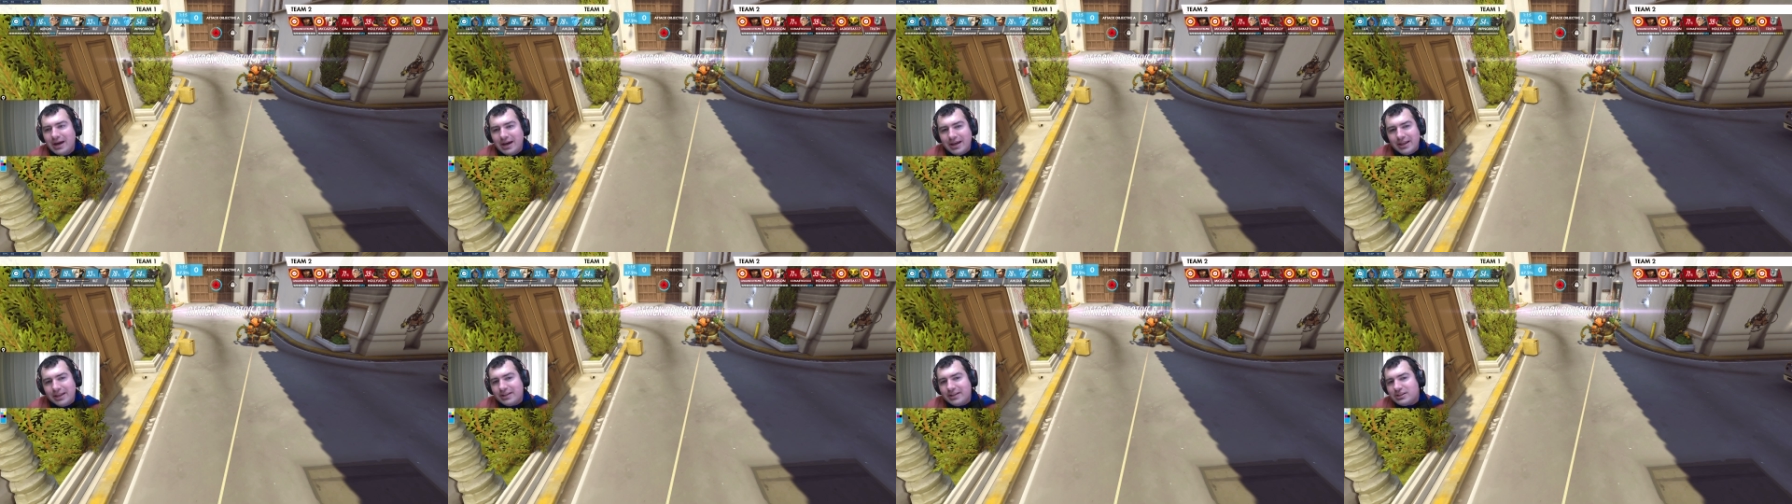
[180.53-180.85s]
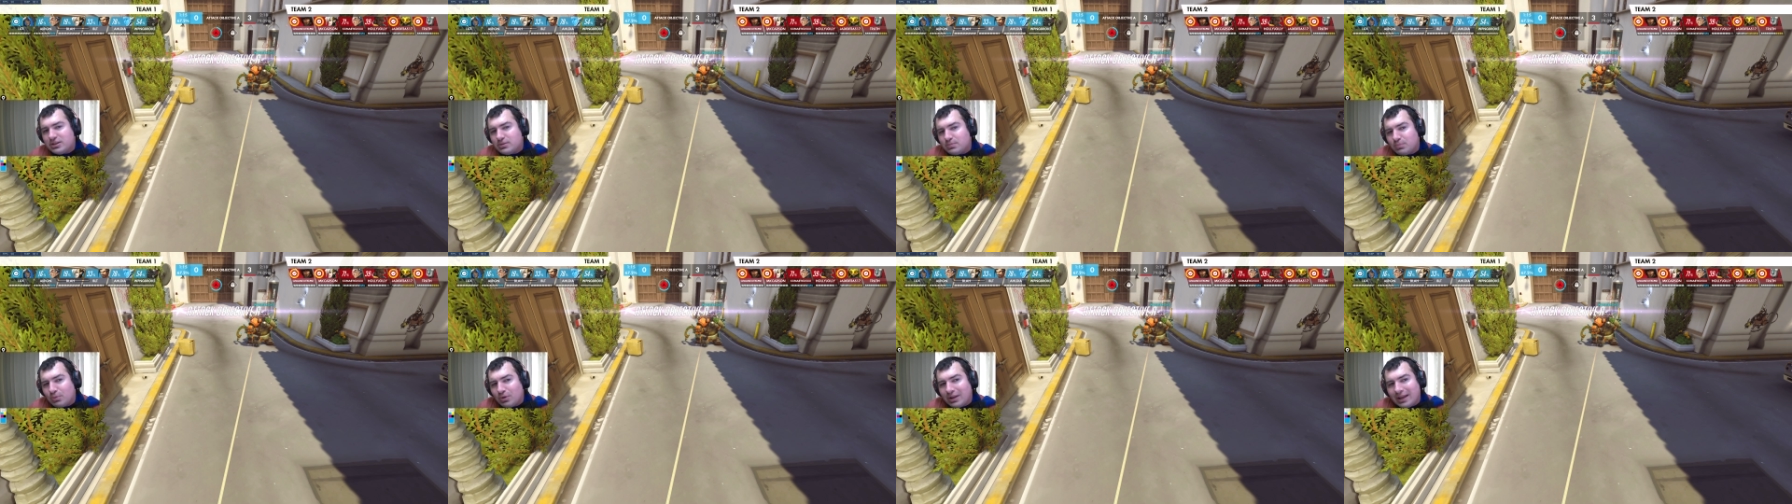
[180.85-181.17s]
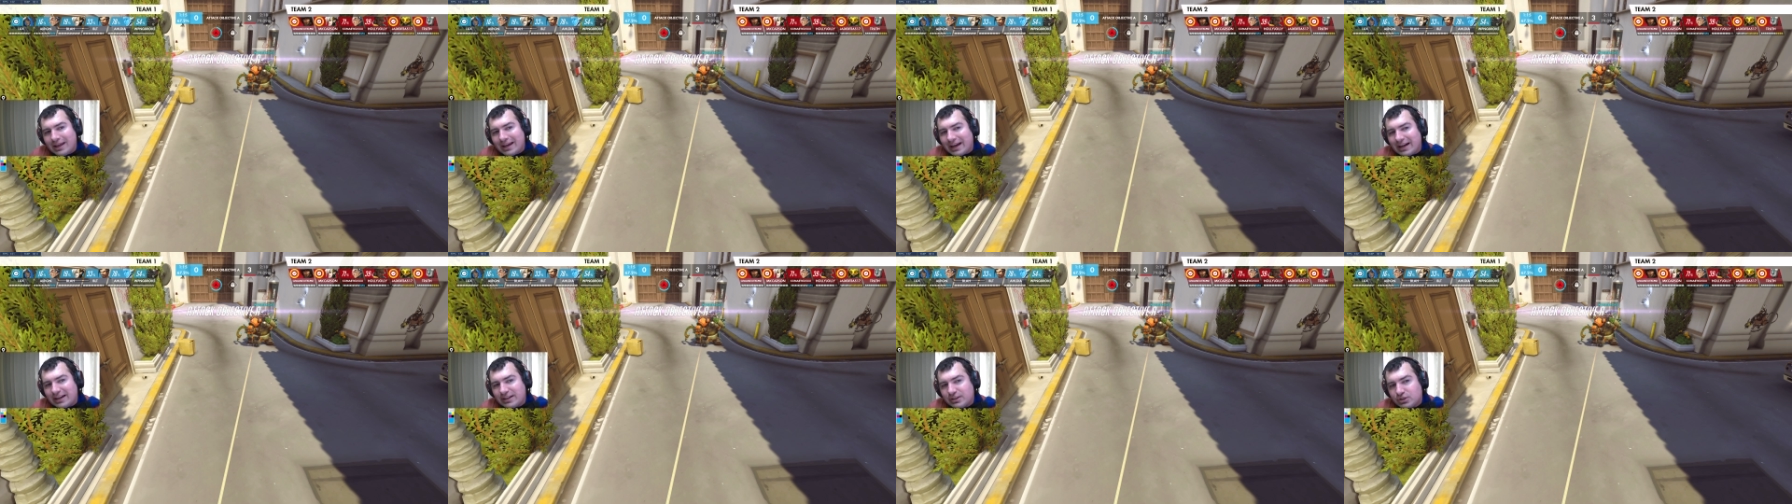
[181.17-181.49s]
This is more
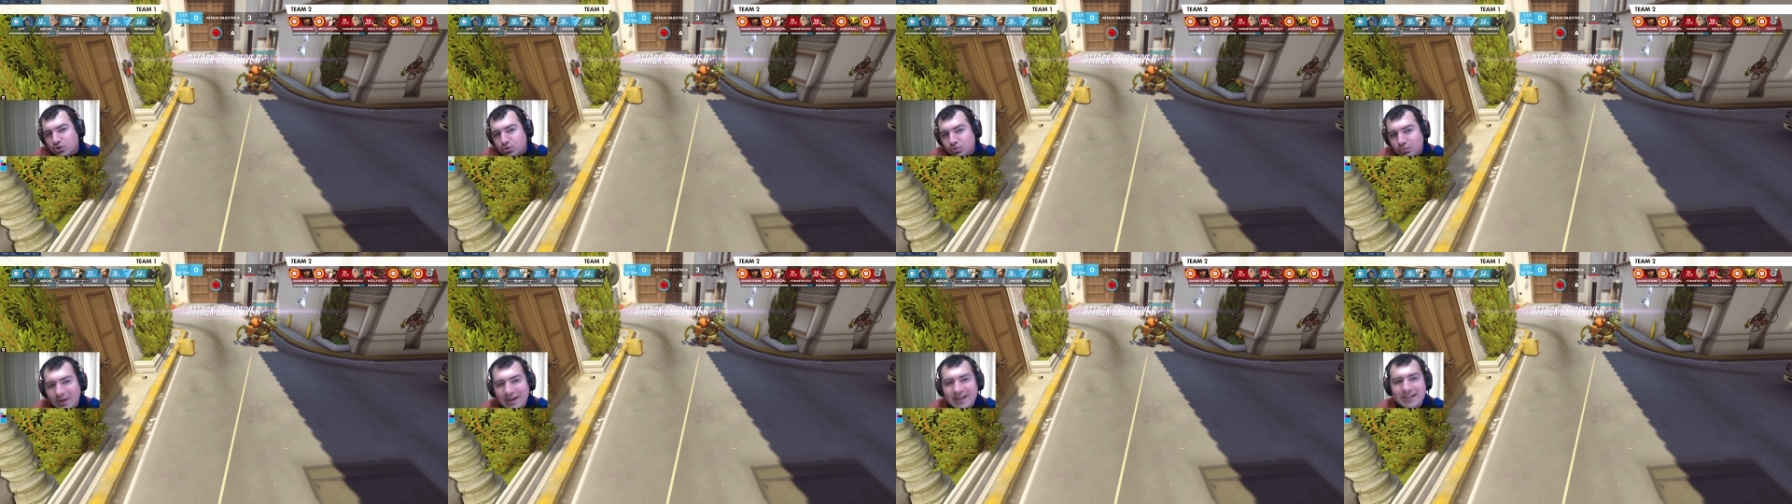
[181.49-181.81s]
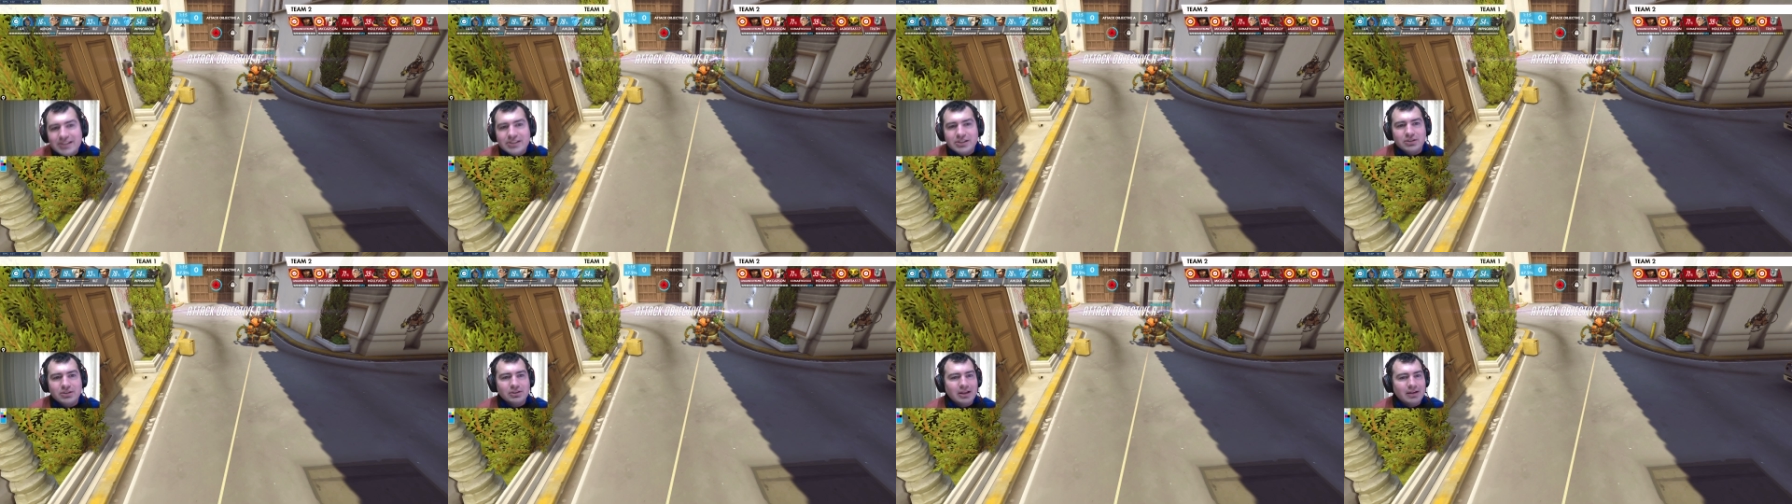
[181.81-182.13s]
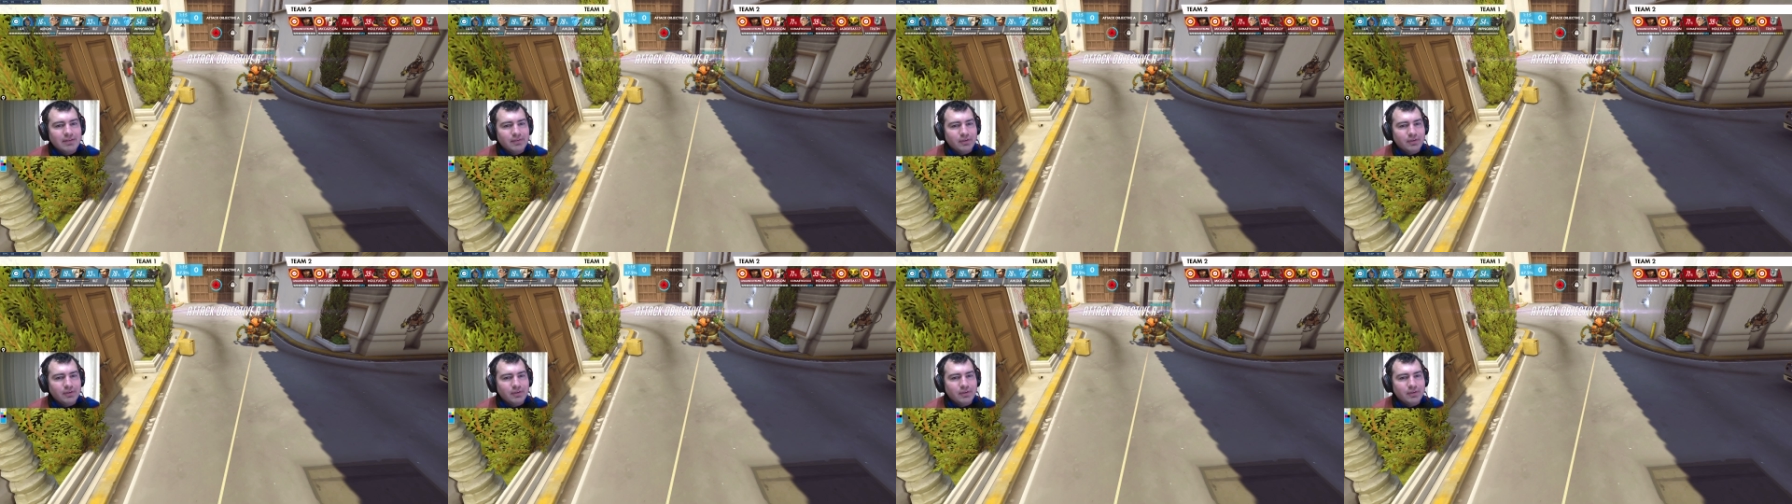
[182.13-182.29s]
like a Tracer level